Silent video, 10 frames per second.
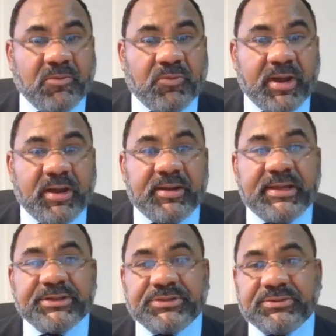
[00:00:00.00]
where
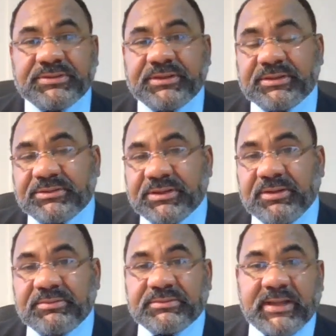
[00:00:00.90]
issues and
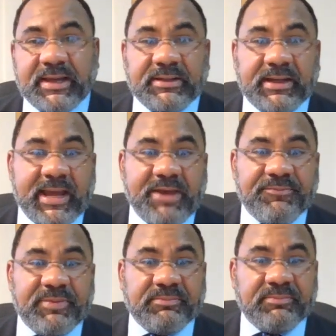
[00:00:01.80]
concerns that have
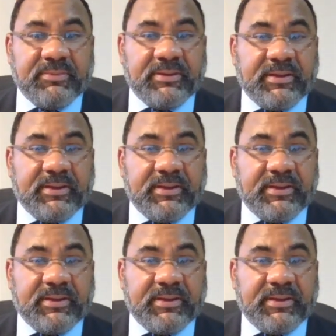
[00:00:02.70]
been